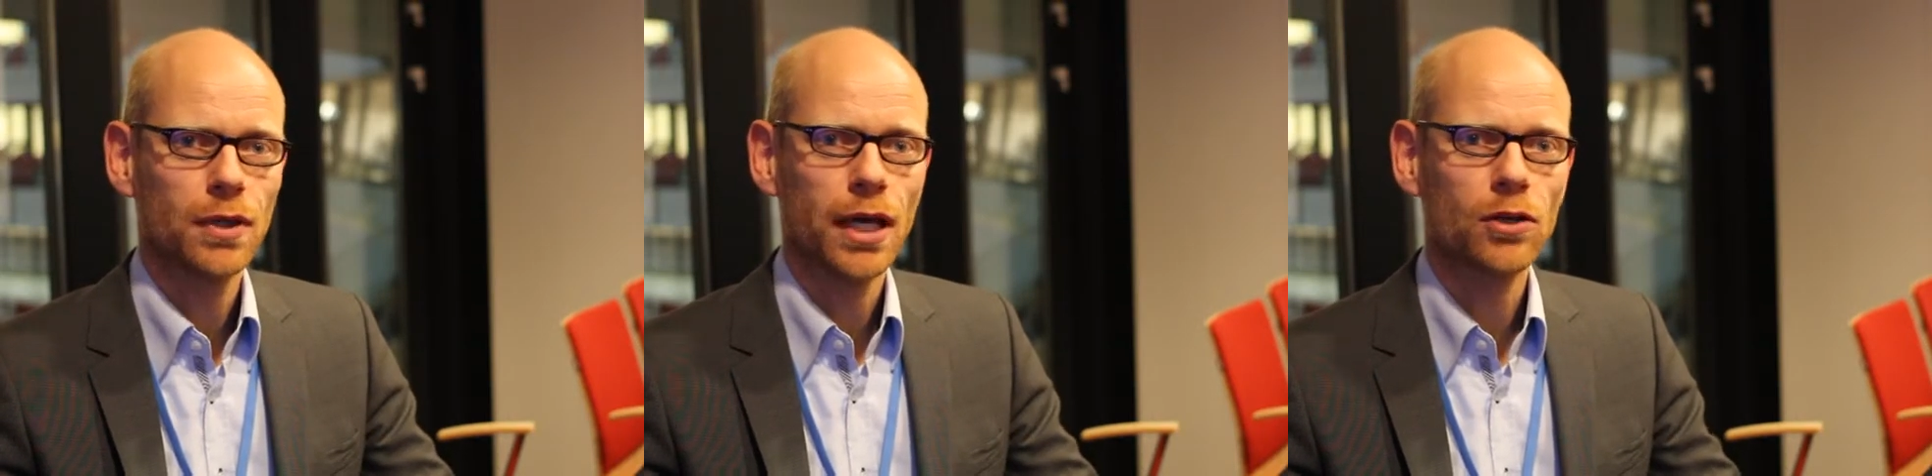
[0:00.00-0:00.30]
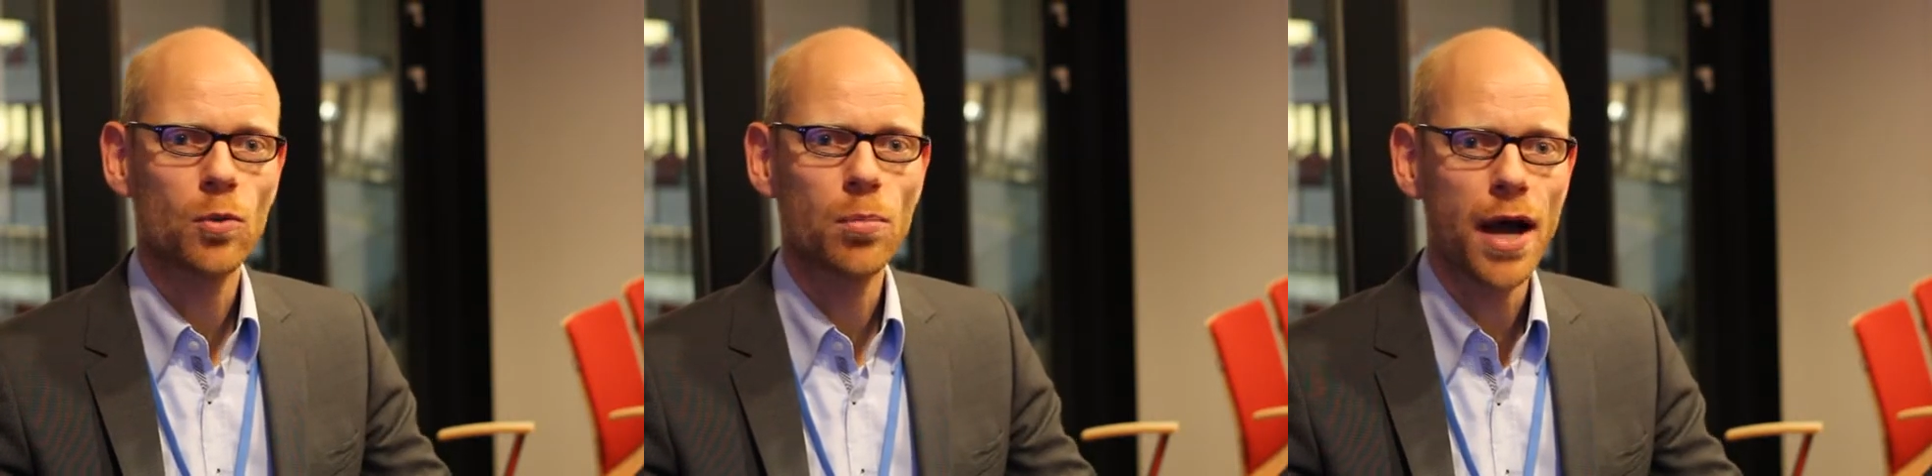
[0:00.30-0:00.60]

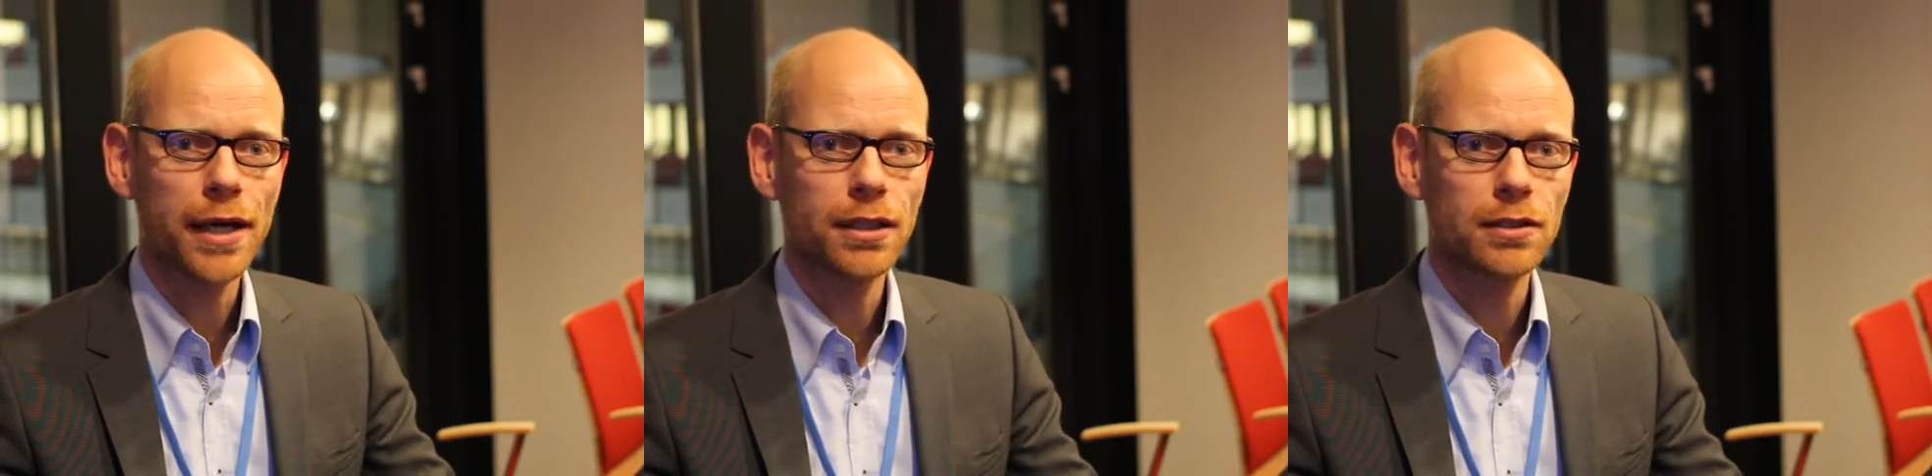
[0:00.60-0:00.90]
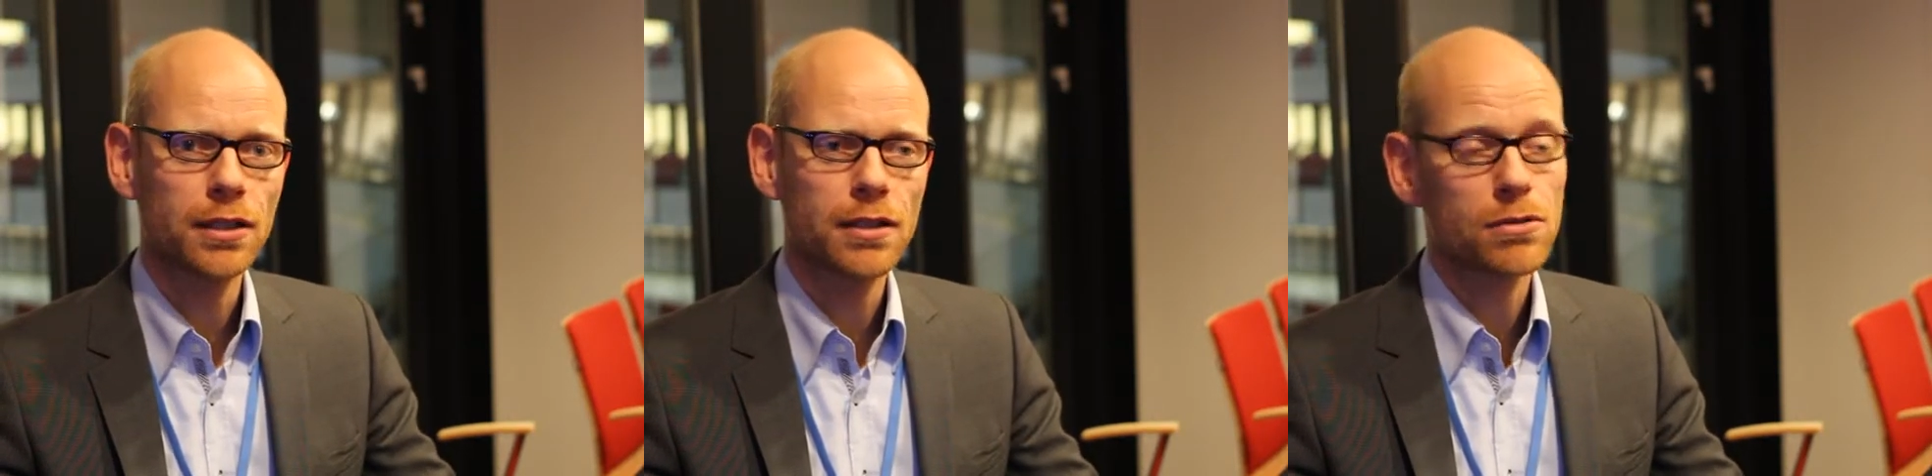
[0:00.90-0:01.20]
And
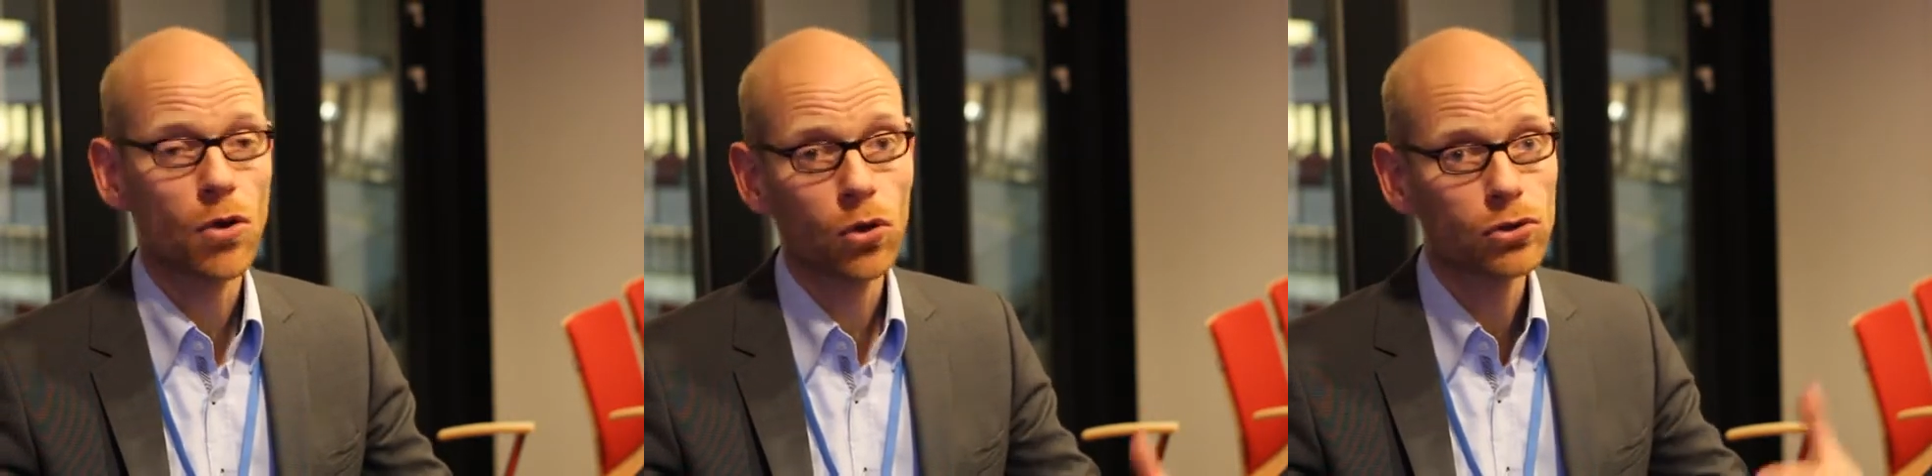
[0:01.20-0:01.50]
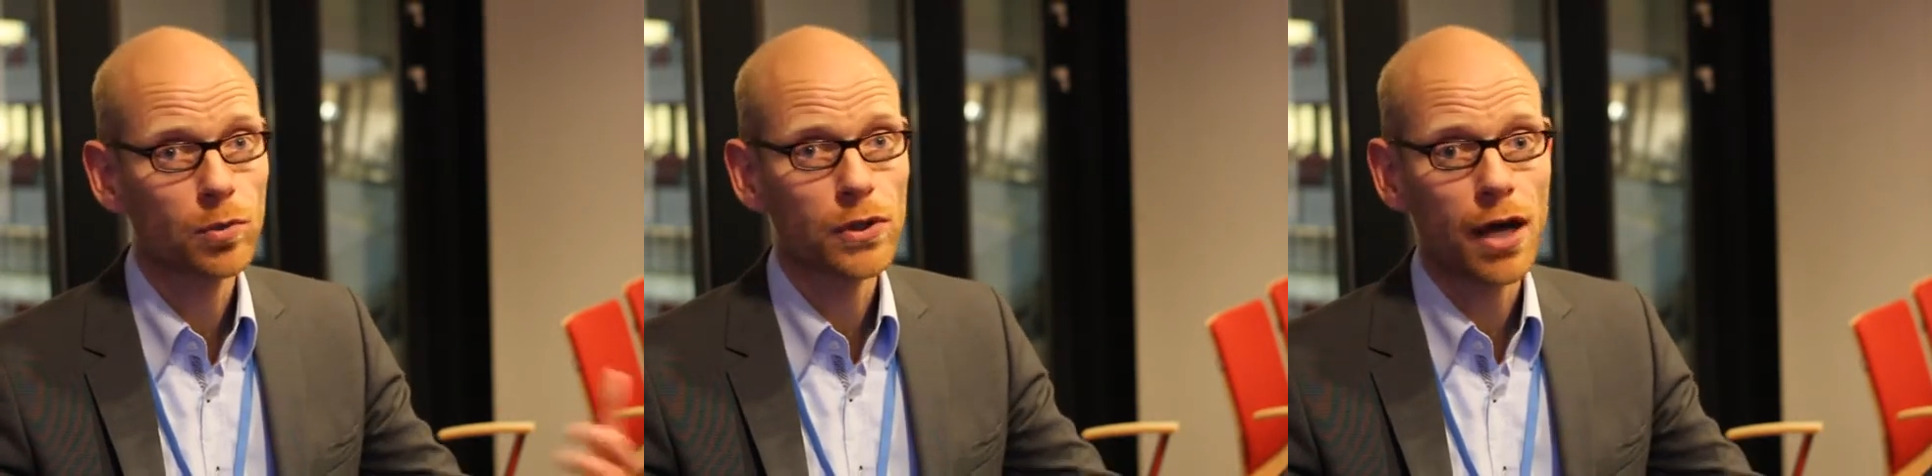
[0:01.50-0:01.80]
combining these
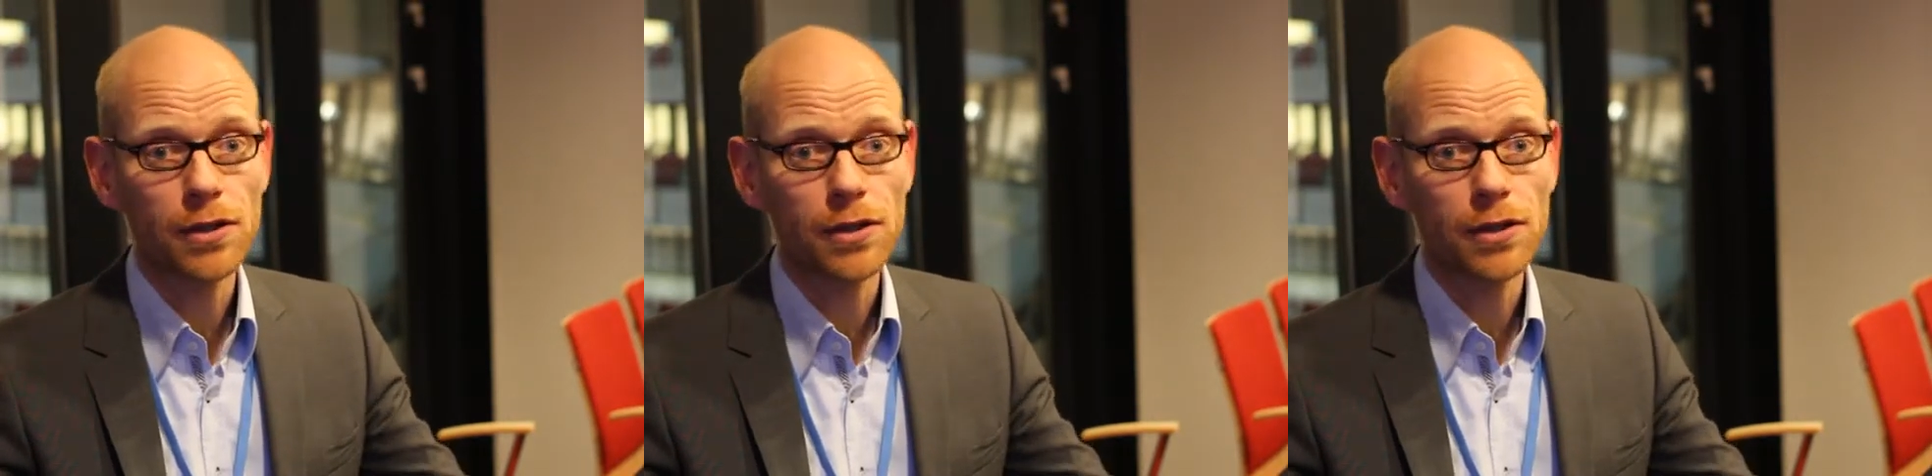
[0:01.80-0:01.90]
also with